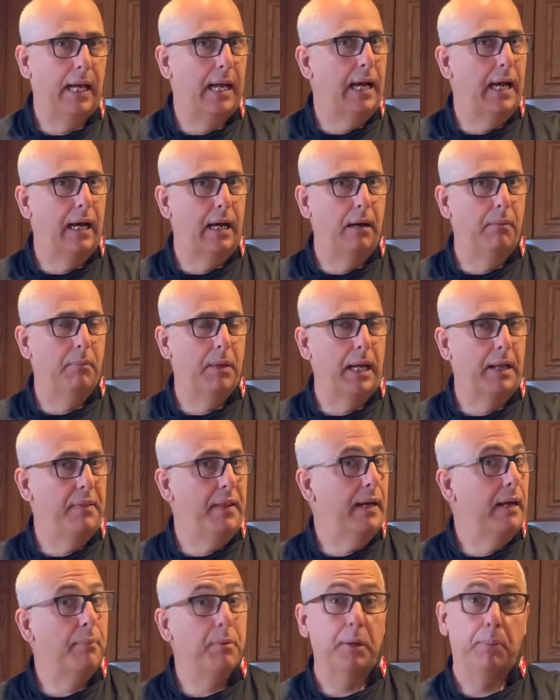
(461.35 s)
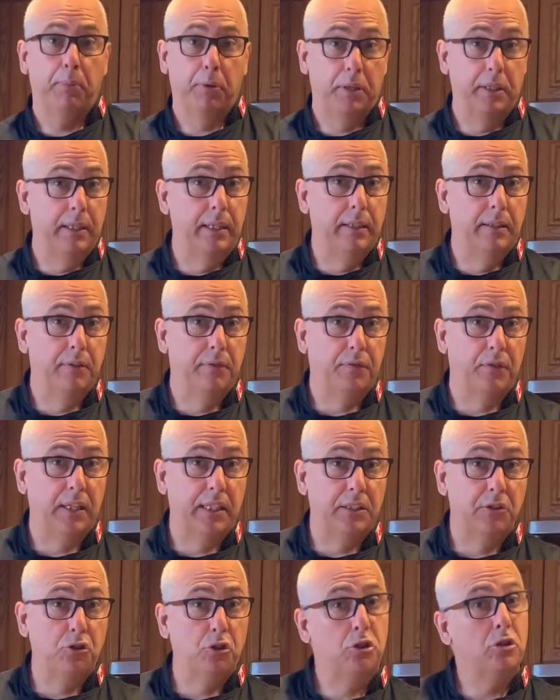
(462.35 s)
And then I'm going to put it in the
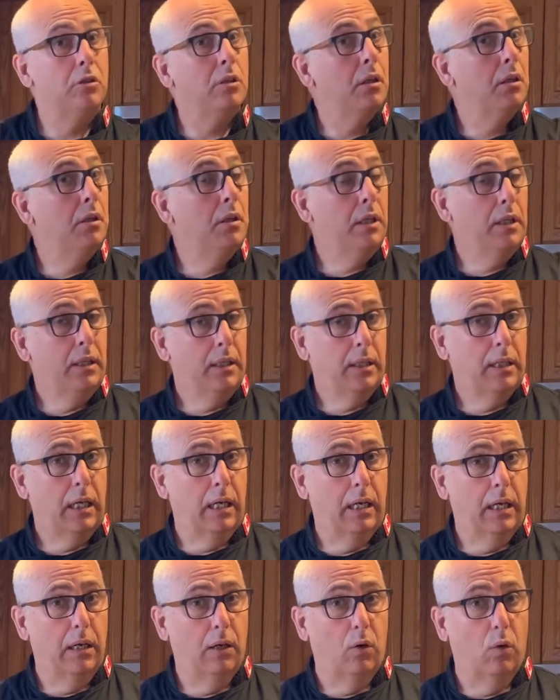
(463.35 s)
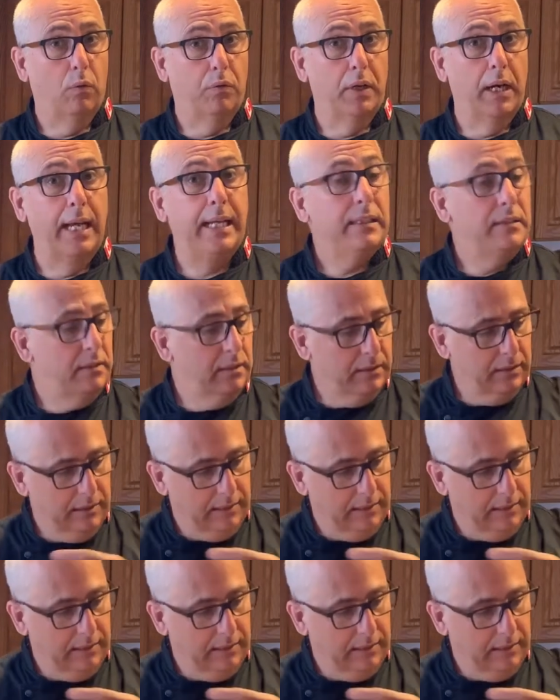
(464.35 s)
fridge overnight.